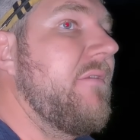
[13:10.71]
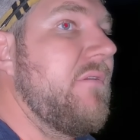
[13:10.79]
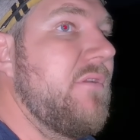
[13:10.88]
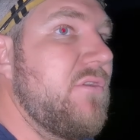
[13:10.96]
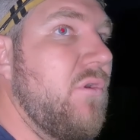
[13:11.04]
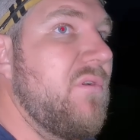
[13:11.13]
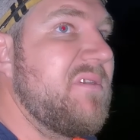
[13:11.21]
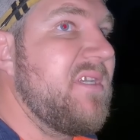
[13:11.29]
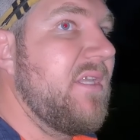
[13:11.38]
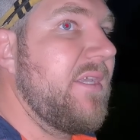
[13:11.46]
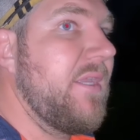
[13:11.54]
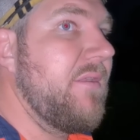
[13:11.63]
It's all
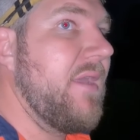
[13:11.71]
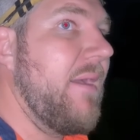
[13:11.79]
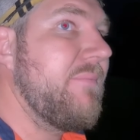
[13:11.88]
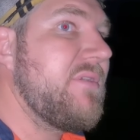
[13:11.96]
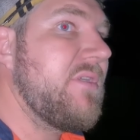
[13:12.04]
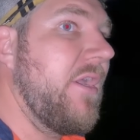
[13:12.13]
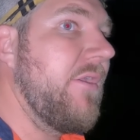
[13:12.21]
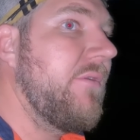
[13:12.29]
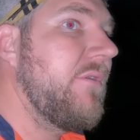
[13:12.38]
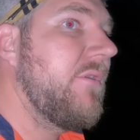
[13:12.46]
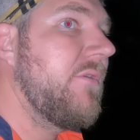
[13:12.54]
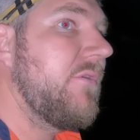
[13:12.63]
siliconed up, so
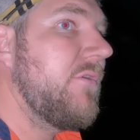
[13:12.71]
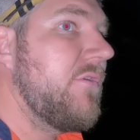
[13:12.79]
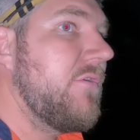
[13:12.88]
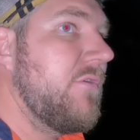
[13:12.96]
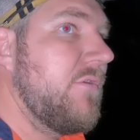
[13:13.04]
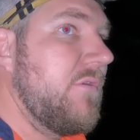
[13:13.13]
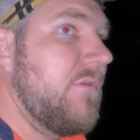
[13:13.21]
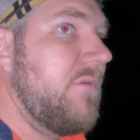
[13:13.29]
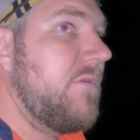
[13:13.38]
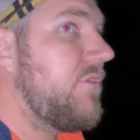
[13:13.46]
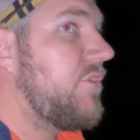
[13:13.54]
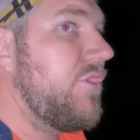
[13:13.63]

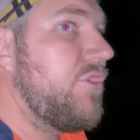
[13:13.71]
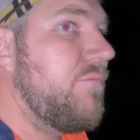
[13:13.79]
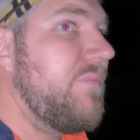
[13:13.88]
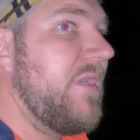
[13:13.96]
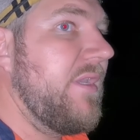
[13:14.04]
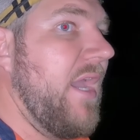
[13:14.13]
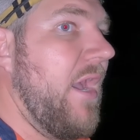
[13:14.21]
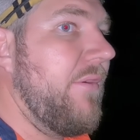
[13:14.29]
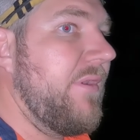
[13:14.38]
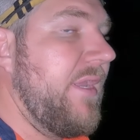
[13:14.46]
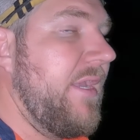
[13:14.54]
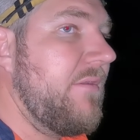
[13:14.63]
she should be a goer
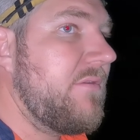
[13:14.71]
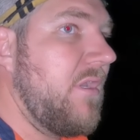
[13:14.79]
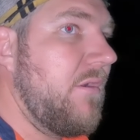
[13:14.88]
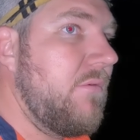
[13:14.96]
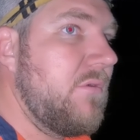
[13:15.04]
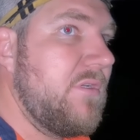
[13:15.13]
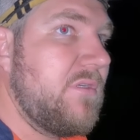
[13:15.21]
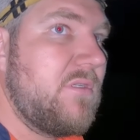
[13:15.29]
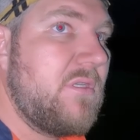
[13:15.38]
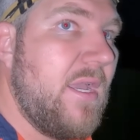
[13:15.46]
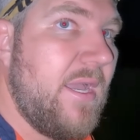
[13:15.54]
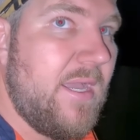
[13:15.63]
now. So we'll just
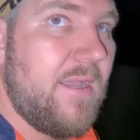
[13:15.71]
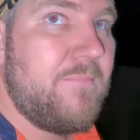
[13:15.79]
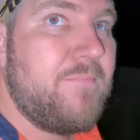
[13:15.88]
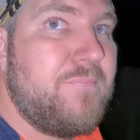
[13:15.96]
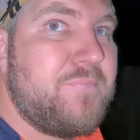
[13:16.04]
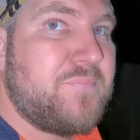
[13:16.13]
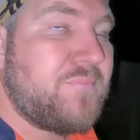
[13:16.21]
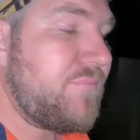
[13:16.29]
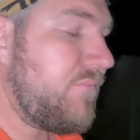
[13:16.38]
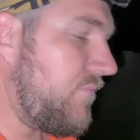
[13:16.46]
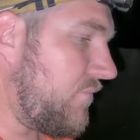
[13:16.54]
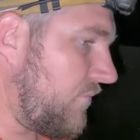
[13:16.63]

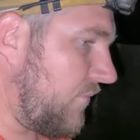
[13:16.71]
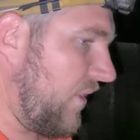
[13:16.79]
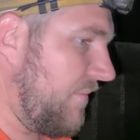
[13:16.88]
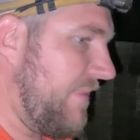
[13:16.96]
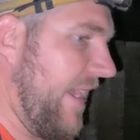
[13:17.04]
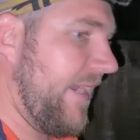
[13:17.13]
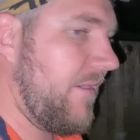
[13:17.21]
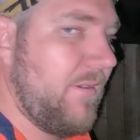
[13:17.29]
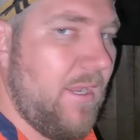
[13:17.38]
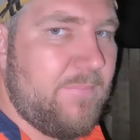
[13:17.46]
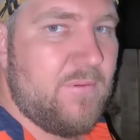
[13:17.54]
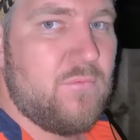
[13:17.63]
pack her
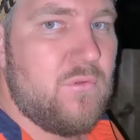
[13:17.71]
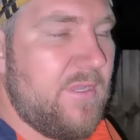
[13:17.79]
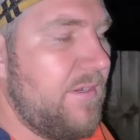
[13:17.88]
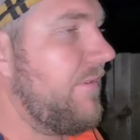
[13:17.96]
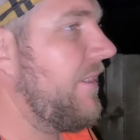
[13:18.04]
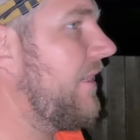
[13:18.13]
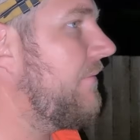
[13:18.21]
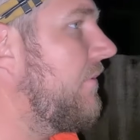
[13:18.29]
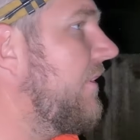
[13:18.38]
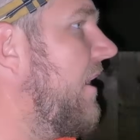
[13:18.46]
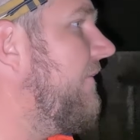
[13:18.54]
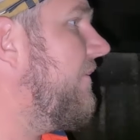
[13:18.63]
up and we'll get ready and we'll
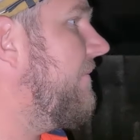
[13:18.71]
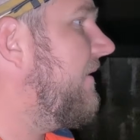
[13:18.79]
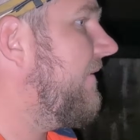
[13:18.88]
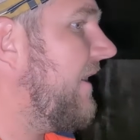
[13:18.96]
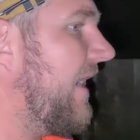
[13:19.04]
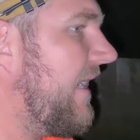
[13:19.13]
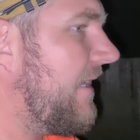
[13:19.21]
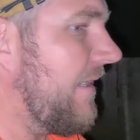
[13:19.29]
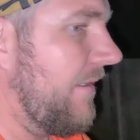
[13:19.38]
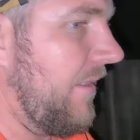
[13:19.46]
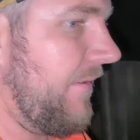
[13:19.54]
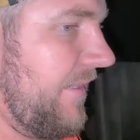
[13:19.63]
go for a bit of a
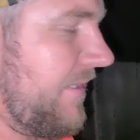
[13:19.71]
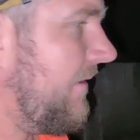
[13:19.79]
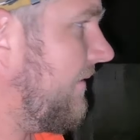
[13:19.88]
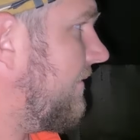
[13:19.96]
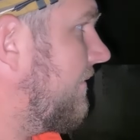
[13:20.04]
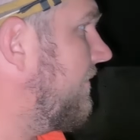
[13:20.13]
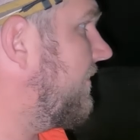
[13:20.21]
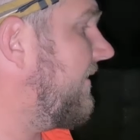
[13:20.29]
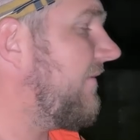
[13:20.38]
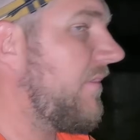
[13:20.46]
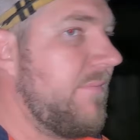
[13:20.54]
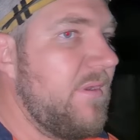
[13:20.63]
gander, I reckon. We'll give
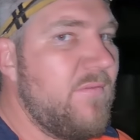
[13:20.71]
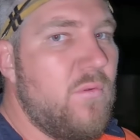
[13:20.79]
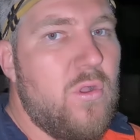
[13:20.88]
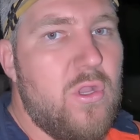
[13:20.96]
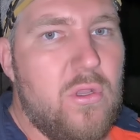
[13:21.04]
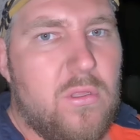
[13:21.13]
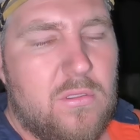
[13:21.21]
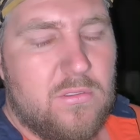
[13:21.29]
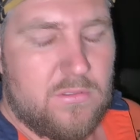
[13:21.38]
her a bit of a whirl.